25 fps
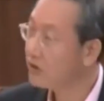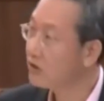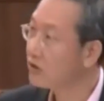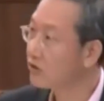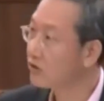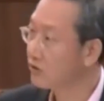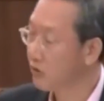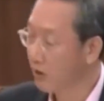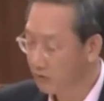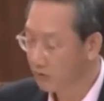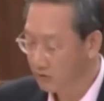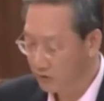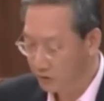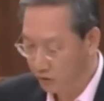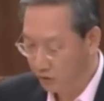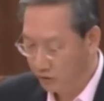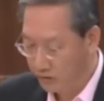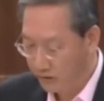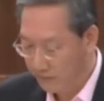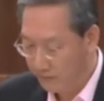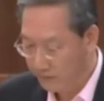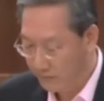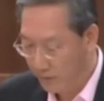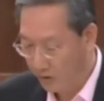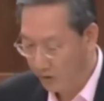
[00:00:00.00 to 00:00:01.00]
Strong
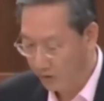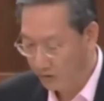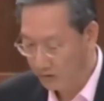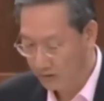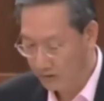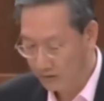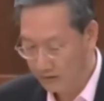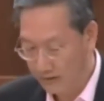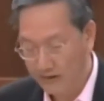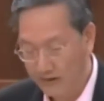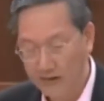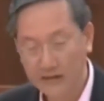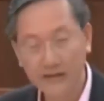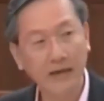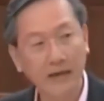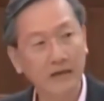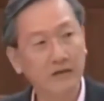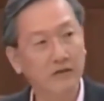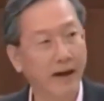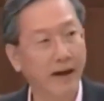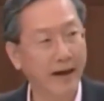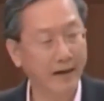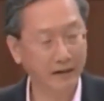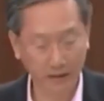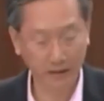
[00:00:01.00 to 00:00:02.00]
social bonds and a
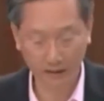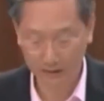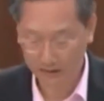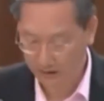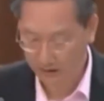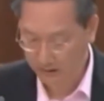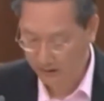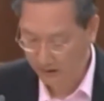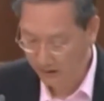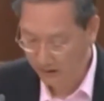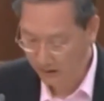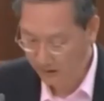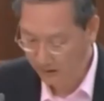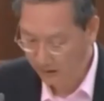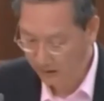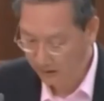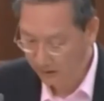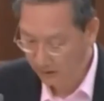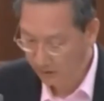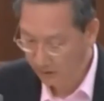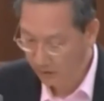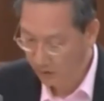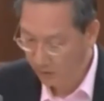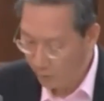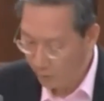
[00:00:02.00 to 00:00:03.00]
sense of identity
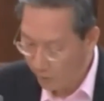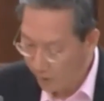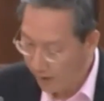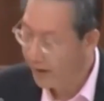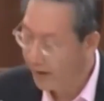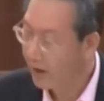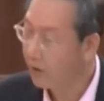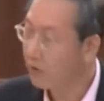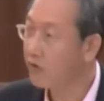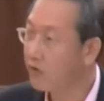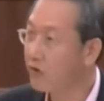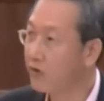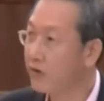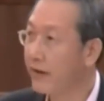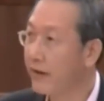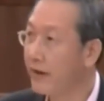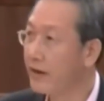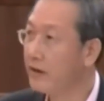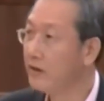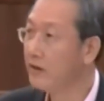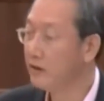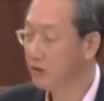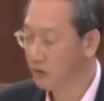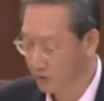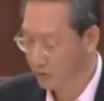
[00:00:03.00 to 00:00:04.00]
will help
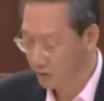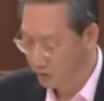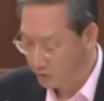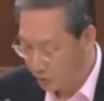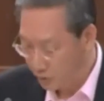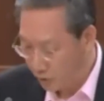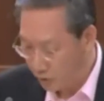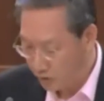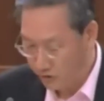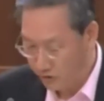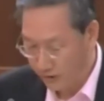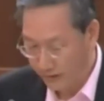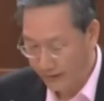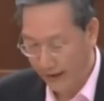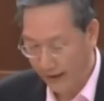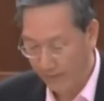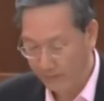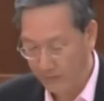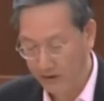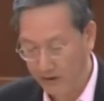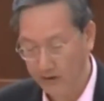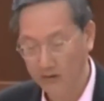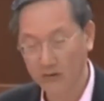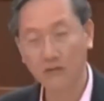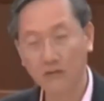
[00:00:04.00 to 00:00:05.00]
create social
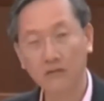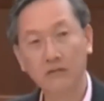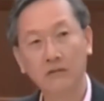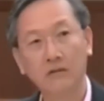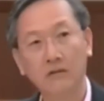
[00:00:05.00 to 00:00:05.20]
capital.